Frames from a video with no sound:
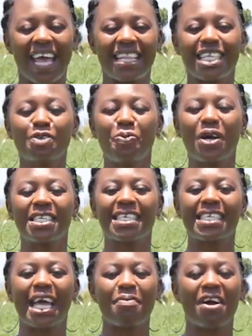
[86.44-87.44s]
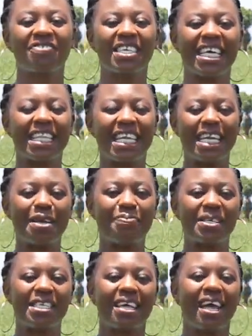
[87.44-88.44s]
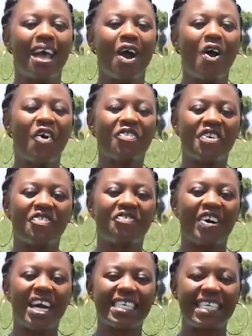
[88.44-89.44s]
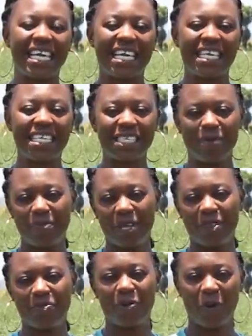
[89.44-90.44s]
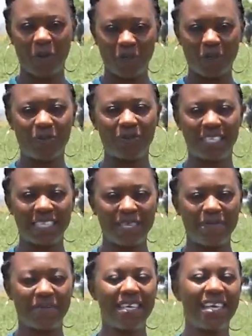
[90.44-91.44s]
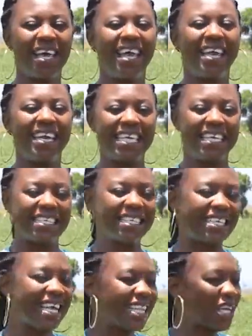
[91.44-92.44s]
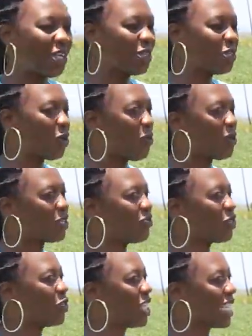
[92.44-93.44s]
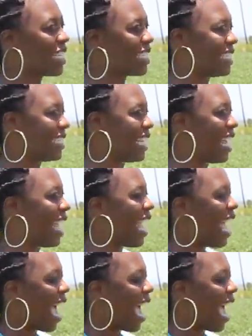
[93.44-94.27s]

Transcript: At this point in time, I have taken the liberty of inviting Elizabeth Mukojo Msimi. Liz, thank you so much for joining us today.